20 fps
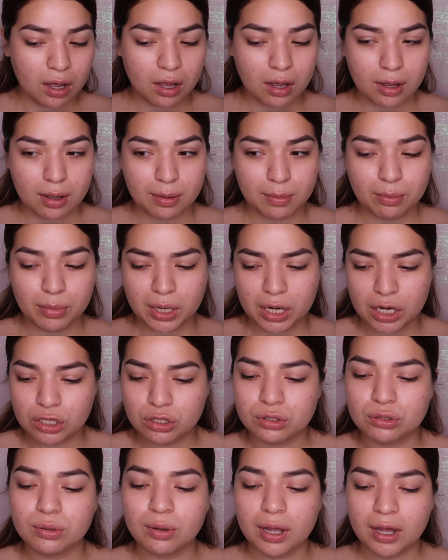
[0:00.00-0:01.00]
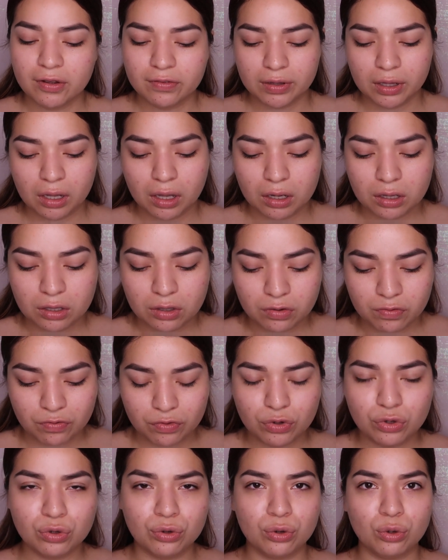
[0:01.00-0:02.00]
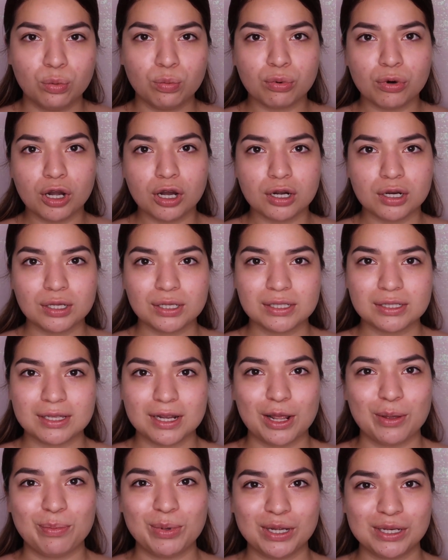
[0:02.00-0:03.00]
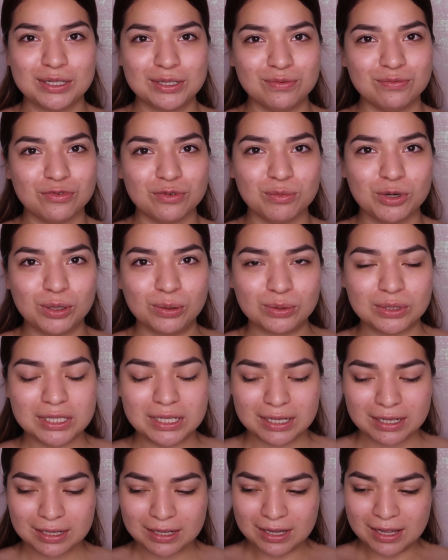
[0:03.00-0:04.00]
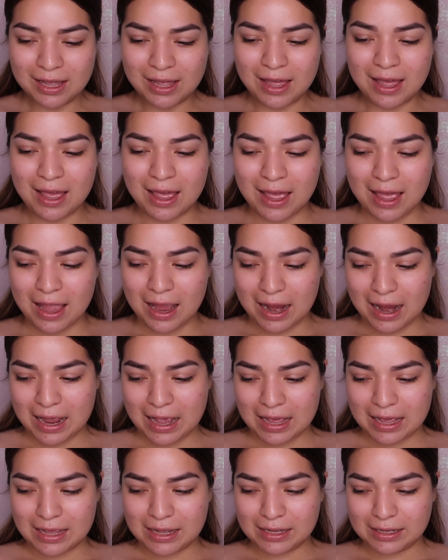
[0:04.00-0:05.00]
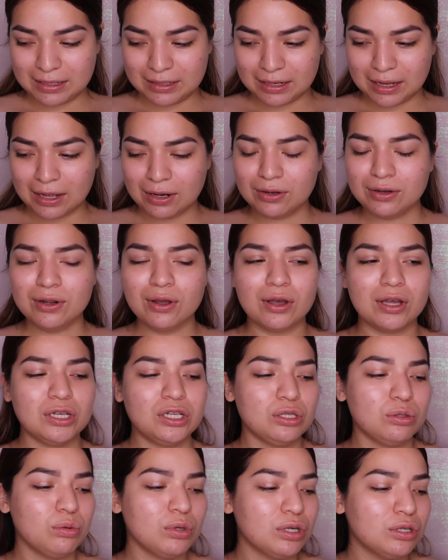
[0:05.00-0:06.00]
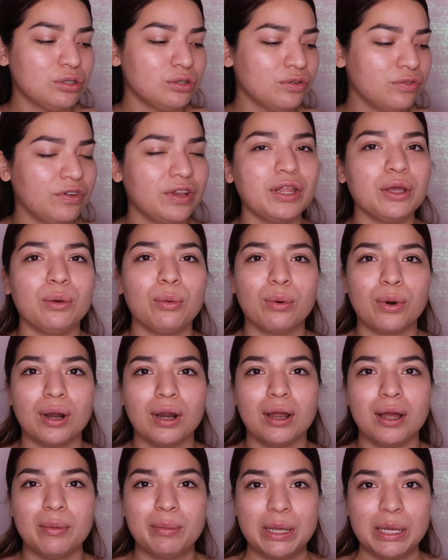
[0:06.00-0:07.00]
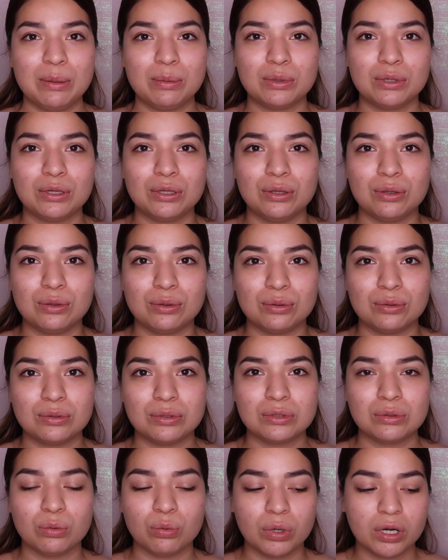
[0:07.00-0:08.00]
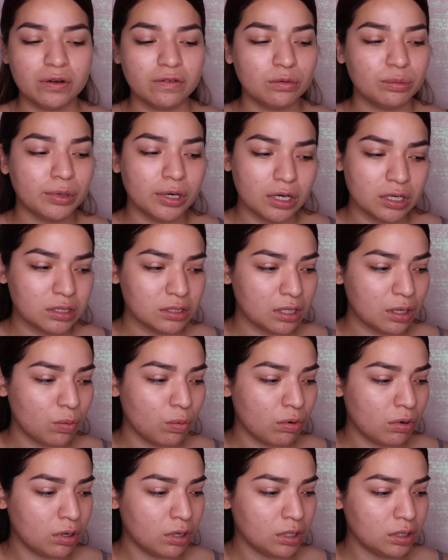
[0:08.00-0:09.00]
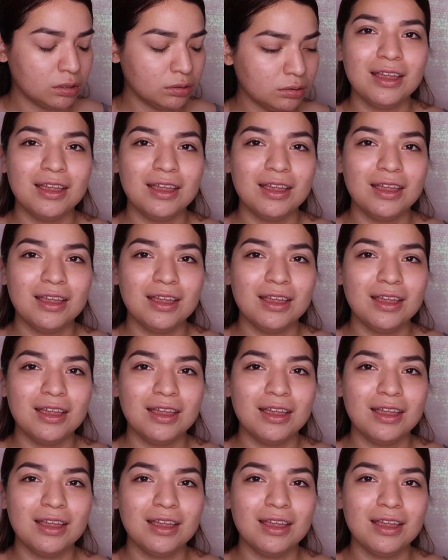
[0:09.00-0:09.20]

But I do have a lot of new products that I picked up from Ulta. And I don't know, I just want to do a video where I'm able to use whatever products I want.